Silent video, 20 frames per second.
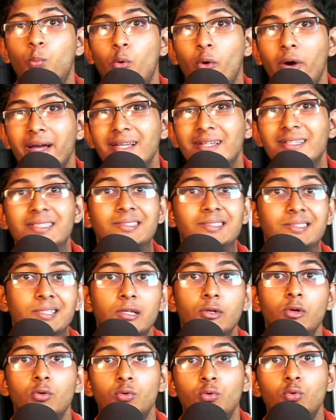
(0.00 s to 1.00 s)

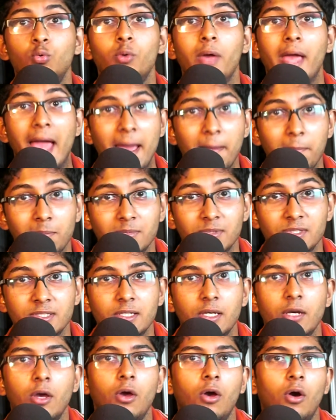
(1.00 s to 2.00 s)
0.02 amps
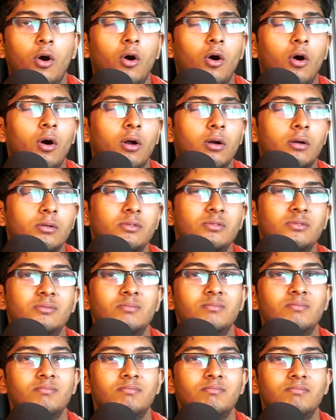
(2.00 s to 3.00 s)
or
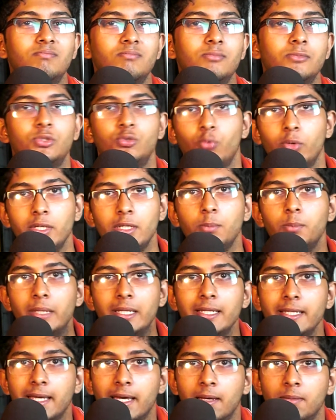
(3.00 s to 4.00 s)
20
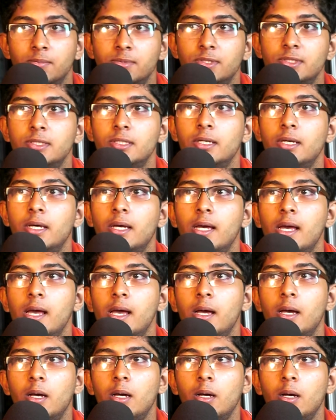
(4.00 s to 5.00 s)
milliamps.
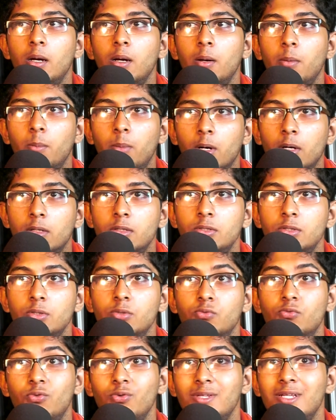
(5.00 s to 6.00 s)
But
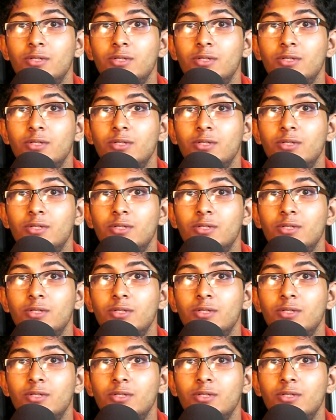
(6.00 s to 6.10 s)
through the